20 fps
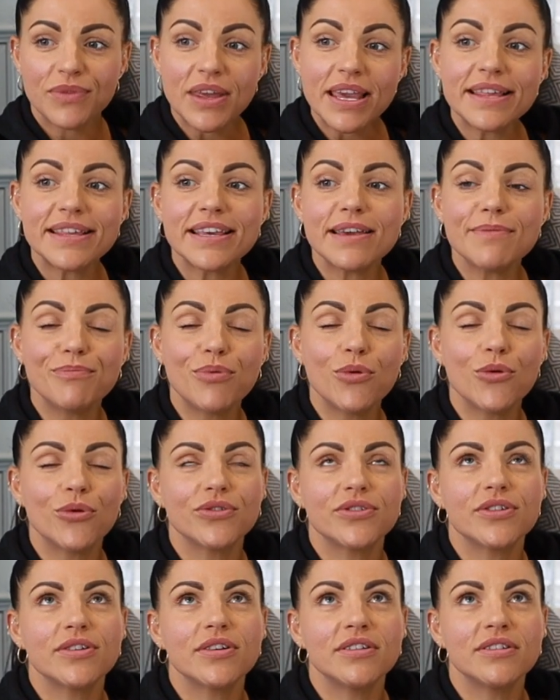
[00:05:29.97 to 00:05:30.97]
is the
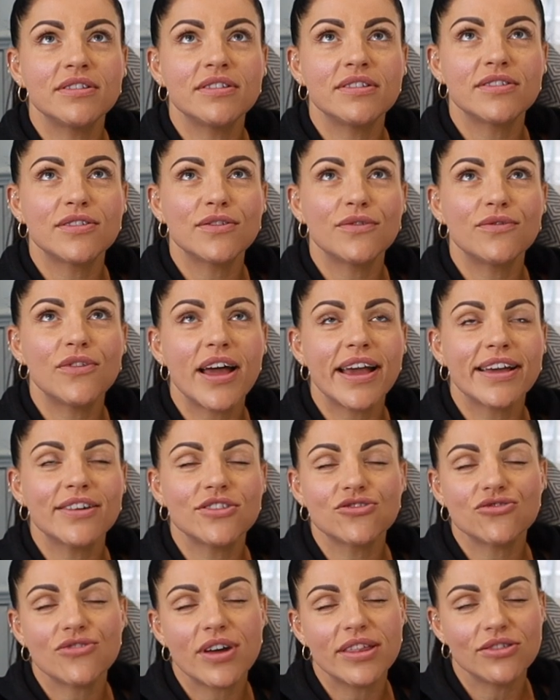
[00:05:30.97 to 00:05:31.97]
importance of like
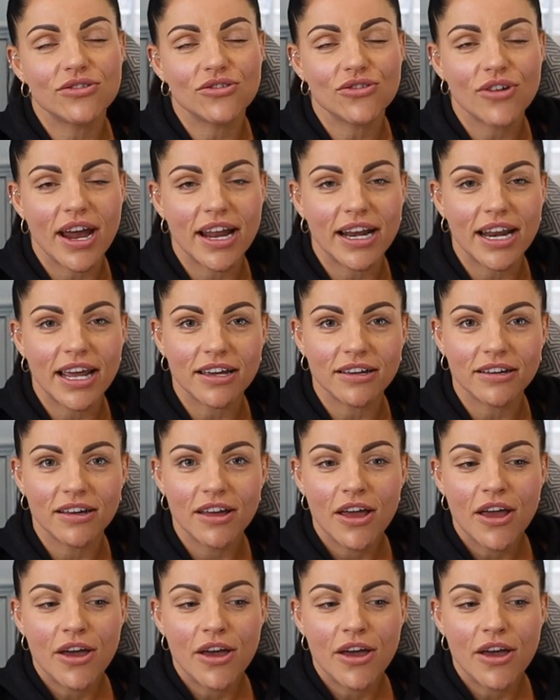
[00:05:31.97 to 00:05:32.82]
strength training,